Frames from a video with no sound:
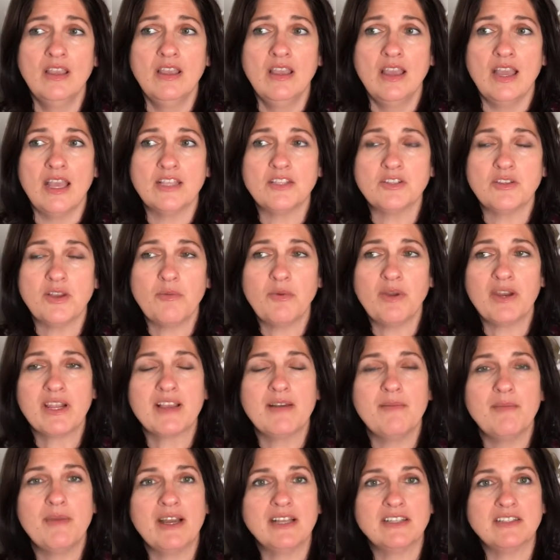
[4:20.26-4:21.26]
And so I want to
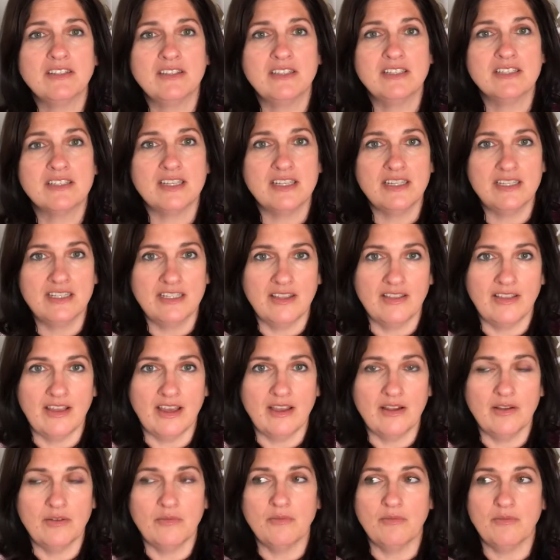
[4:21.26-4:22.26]
come back to this idea
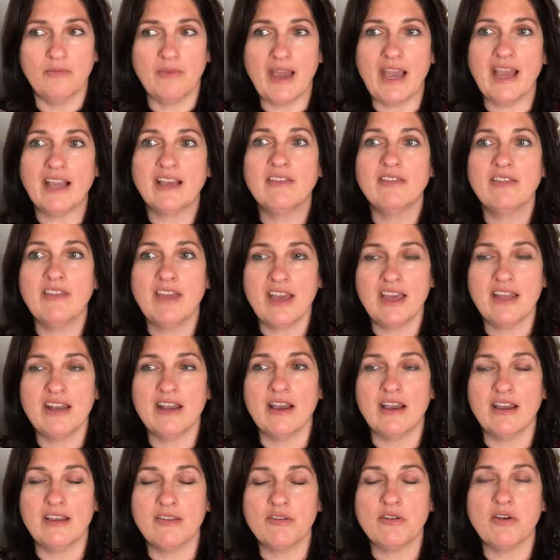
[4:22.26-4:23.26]
that back then
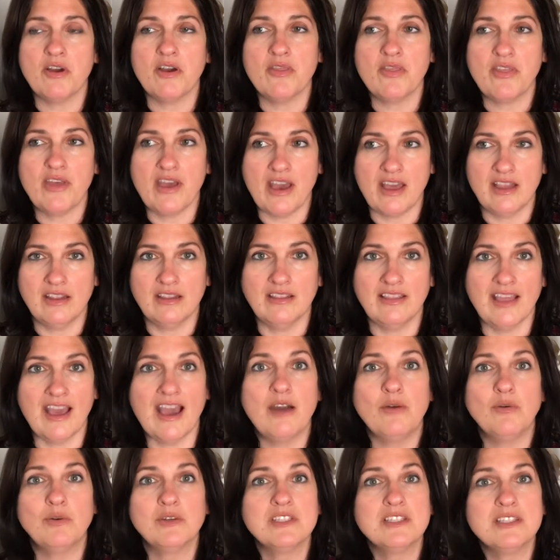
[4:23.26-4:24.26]
I thought that
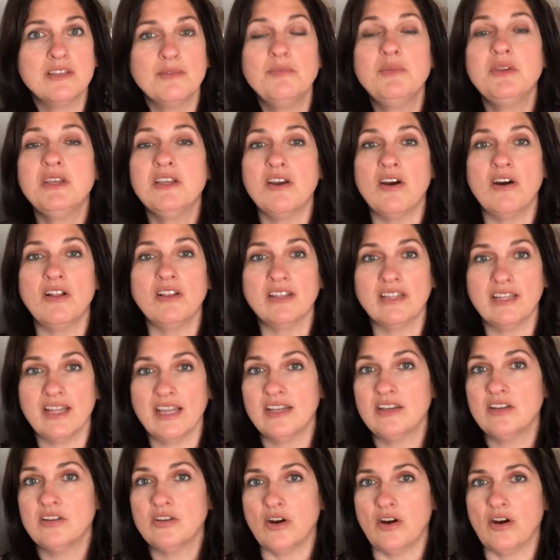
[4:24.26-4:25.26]
that was the be all and
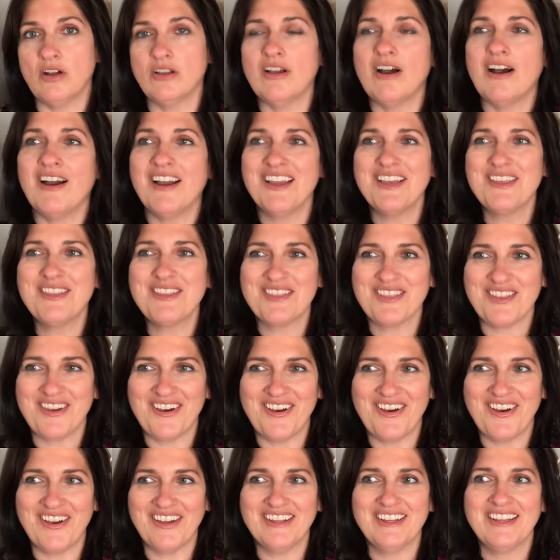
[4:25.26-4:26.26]
end all. I
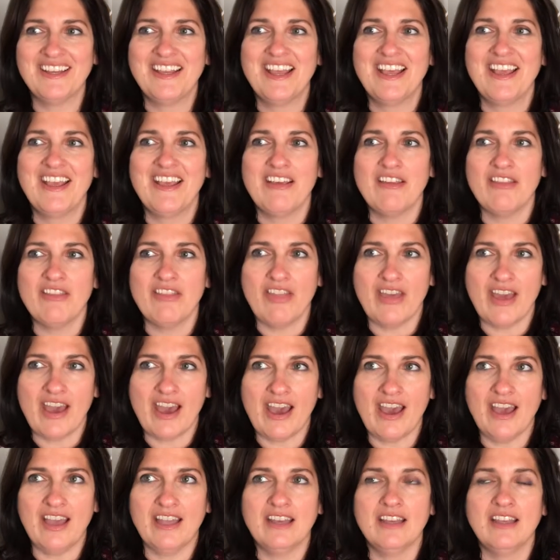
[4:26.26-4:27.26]
thought
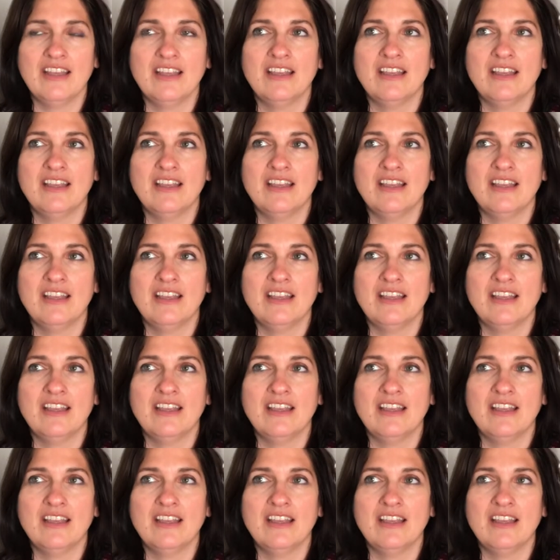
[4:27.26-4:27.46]
that